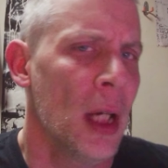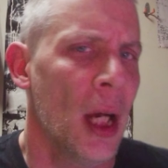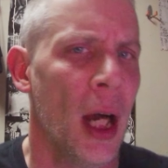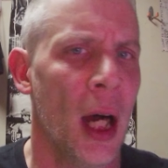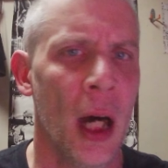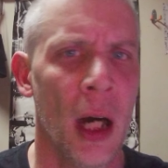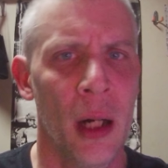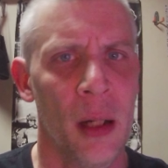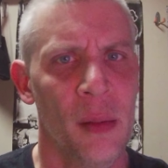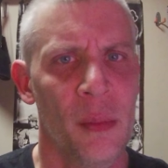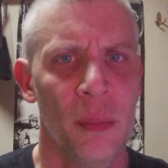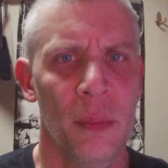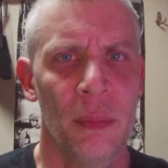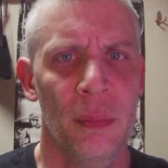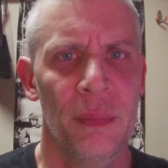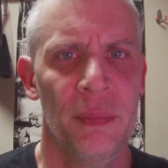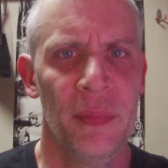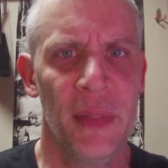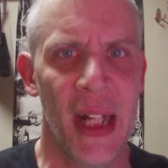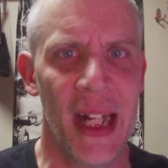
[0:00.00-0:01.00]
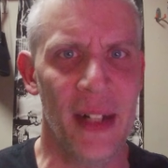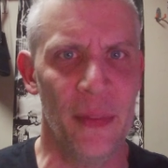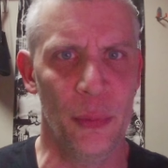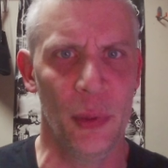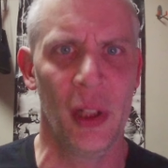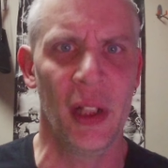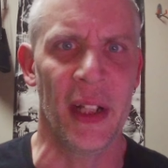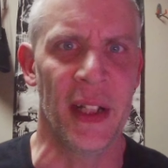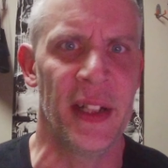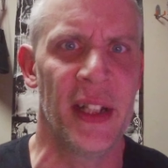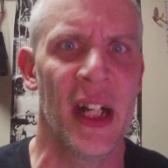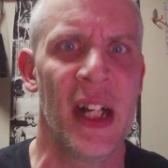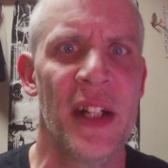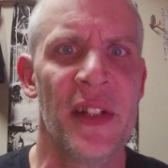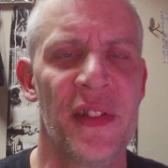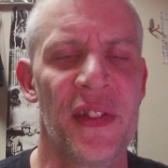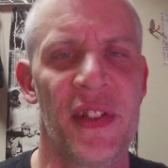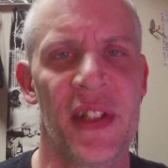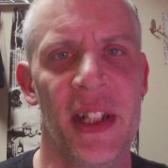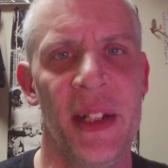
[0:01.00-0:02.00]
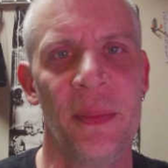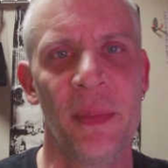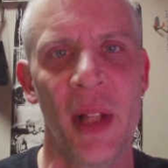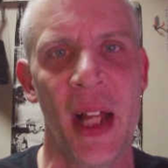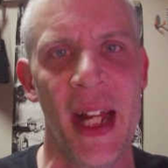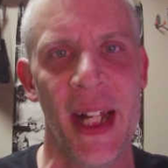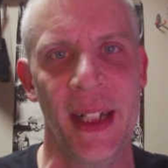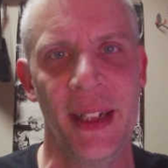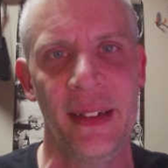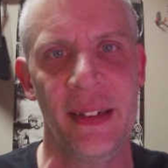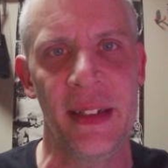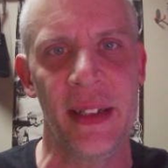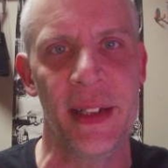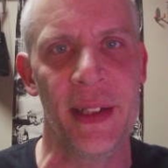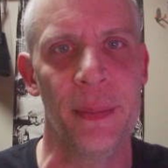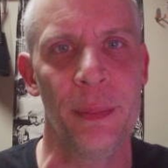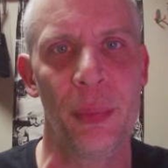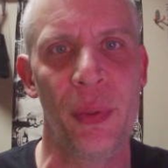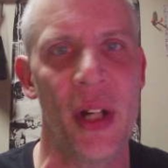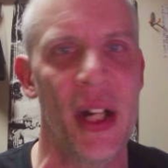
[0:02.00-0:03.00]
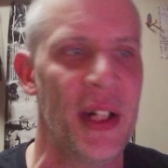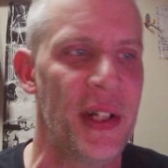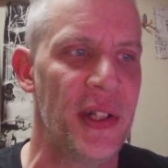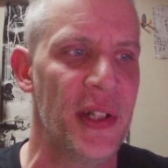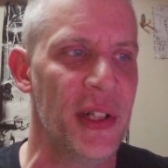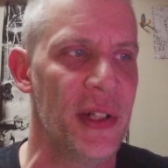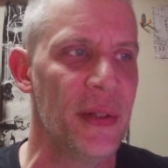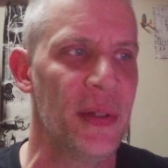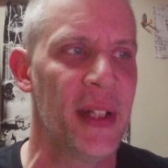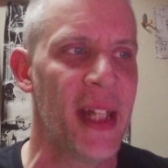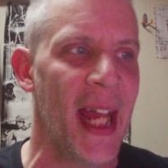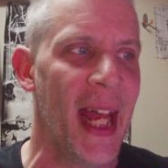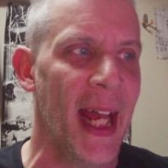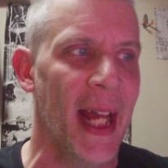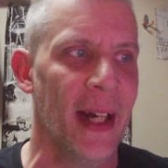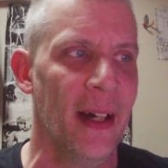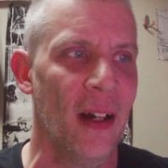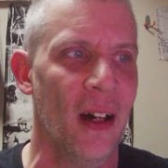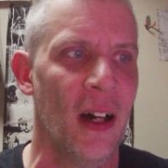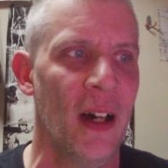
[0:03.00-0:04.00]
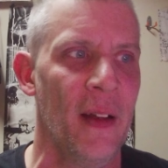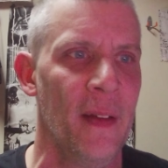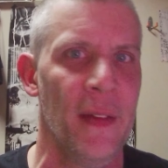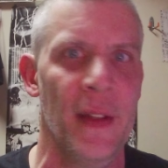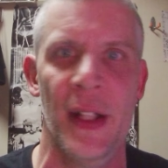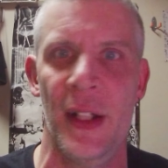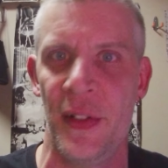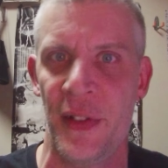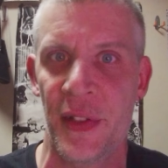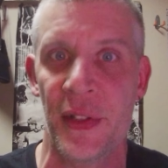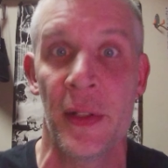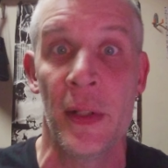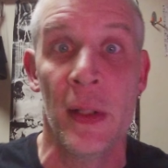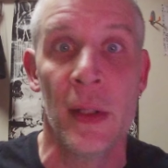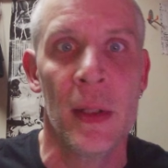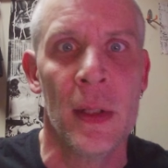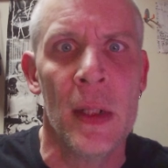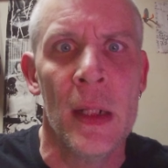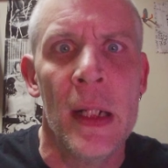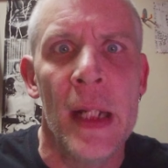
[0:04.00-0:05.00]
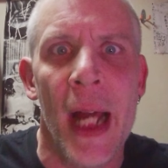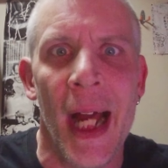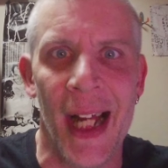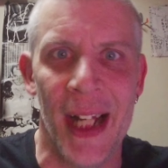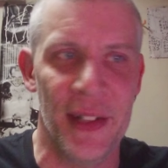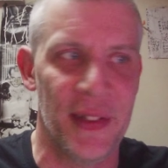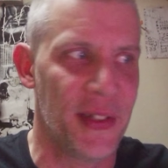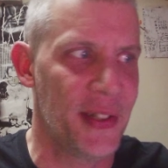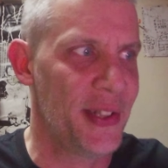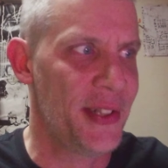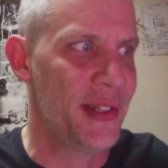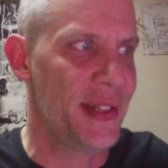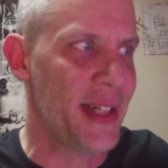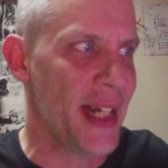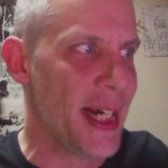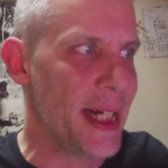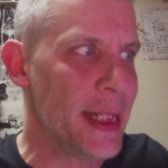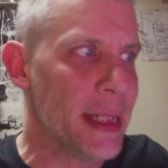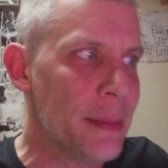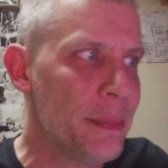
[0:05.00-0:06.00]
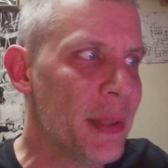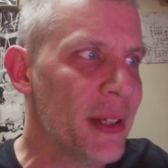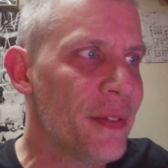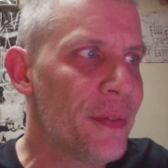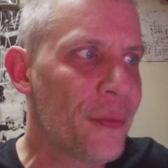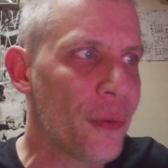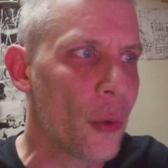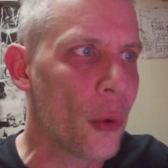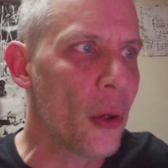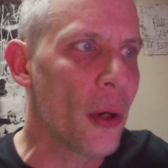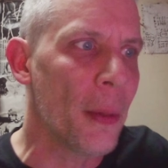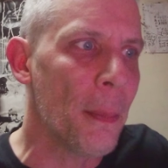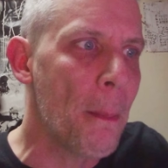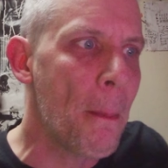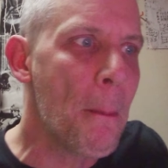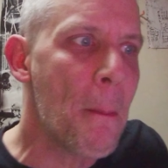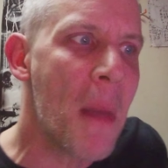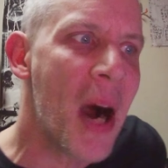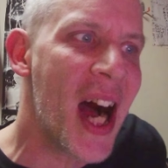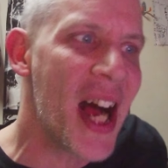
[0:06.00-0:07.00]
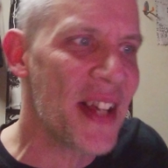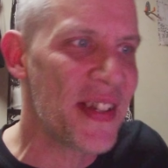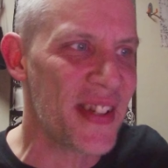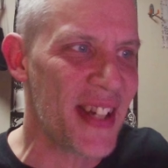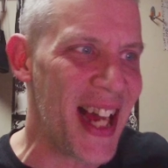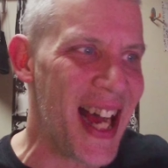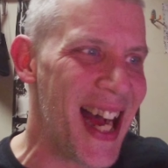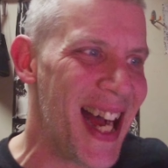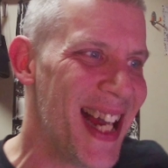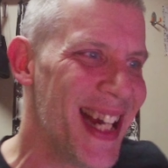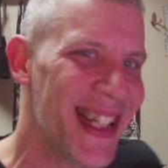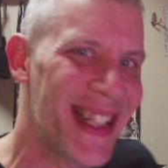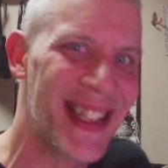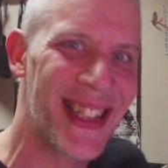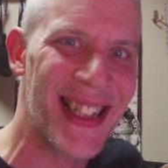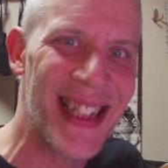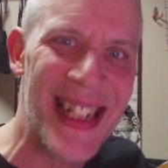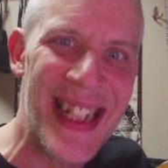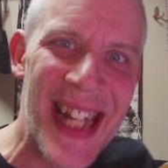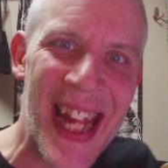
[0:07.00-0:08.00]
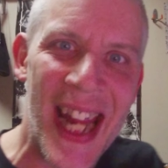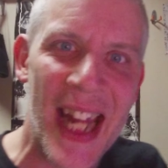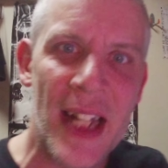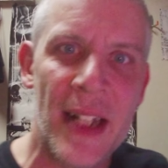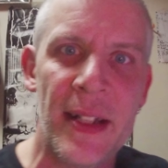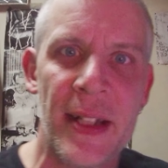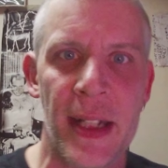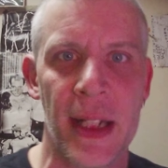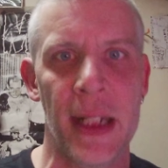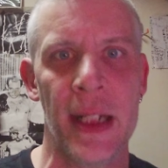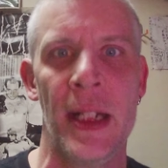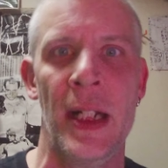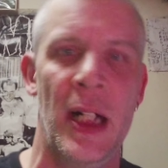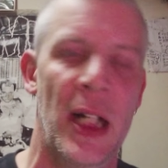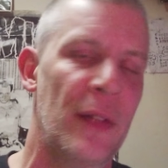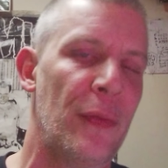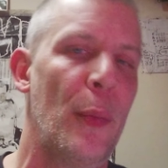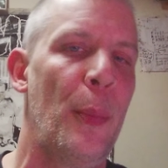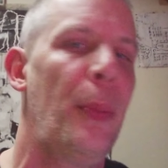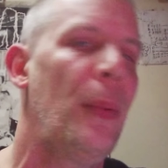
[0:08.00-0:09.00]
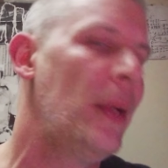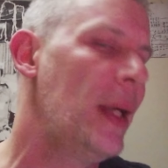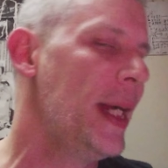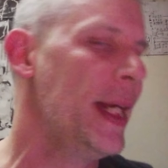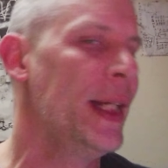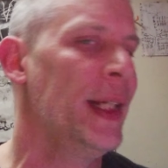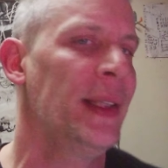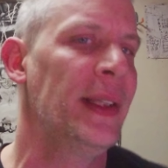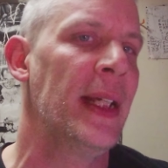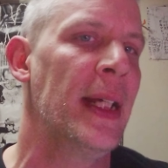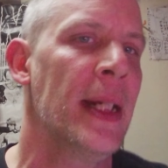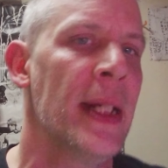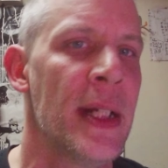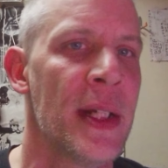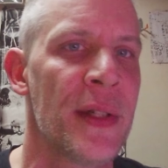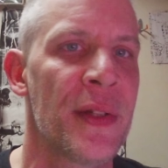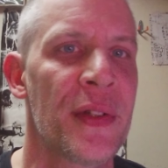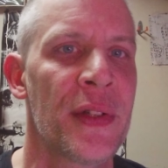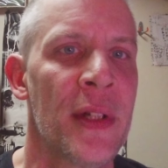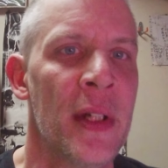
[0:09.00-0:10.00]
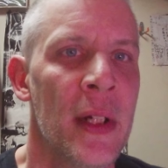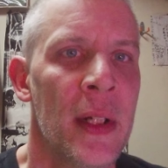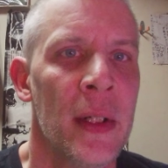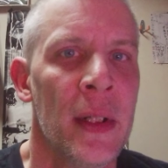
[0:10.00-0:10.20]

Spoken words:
That really does seem like the impression you get on this, as stated before, Mos Eisley cantina of a planet that is